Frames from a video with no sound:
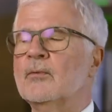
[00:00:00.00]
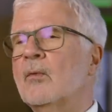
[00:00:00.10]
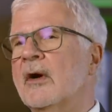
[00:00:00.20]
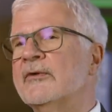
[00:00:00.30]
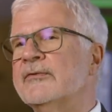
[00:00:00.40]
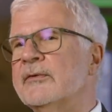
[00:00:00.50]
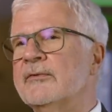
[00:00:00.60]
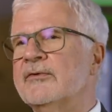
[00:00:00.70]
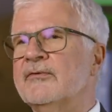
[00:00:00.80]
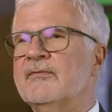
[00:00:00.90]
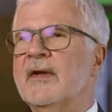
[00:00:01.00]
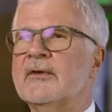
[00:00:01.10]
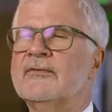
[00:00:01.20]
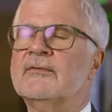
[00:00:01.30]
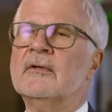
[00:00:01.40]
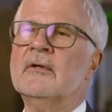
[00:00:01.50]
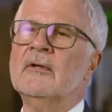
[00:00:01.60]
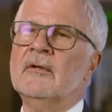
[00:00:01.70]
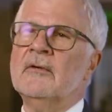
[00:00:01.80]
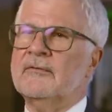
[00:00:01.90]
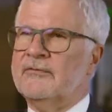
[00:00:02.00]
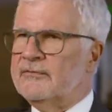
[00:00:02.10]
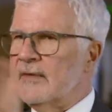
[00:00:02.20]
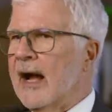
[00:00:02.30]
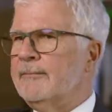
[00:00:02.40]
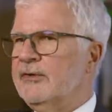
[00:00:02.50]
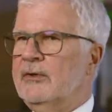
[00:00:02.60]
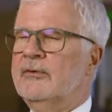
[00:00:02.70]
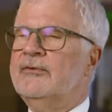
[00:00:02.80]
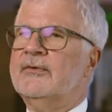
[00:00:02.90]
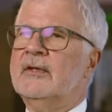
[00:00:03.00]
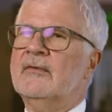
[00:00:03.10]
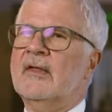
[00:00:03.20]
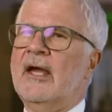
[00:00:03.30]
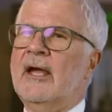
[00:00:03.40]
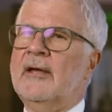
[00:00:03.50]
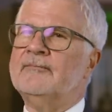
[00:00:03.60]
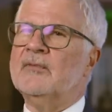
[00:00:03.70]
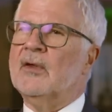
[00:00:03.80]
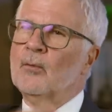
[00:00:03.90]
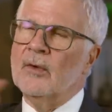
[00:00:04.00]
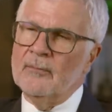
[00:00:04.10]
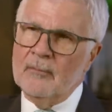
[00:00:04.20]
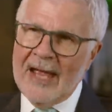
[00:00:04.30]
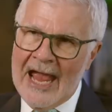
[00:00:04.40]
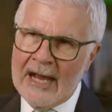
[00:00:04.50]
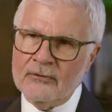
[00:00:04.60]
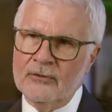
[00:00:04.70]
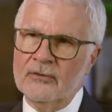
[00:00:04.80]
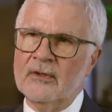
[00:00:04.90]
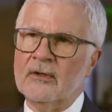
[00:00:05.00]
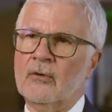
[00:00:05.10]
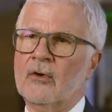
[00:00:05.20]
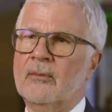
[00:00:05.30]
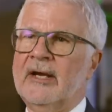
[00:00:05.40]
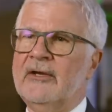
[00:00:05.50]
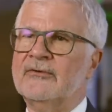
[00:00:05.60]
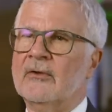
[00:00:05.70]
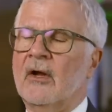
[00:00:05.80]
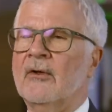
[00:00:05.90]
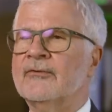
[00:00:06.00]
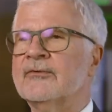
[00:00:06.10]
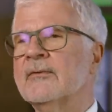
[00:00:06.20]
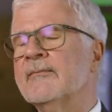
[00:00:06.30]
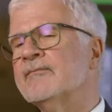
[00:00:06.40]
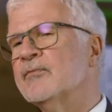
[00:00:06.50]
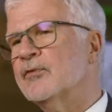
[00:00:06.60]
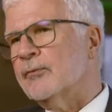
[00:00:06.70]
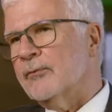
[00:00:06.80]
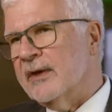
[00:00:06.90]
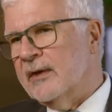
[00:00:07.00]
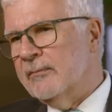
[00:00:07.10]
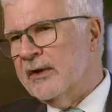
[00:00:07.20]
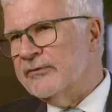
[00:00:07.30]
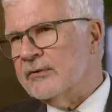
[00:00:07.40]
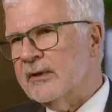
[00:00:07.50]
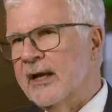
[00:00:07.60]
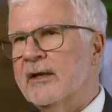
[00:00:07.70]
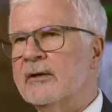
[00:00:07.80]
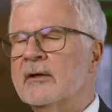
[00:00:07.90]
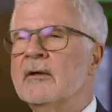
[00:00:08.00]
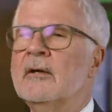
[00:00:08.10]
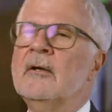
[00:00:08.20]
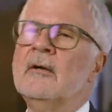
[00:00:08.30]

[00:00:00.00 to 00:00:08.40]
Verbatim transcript: once it was fixed, stopped using that and went back to their gourmet salts. 3 months later,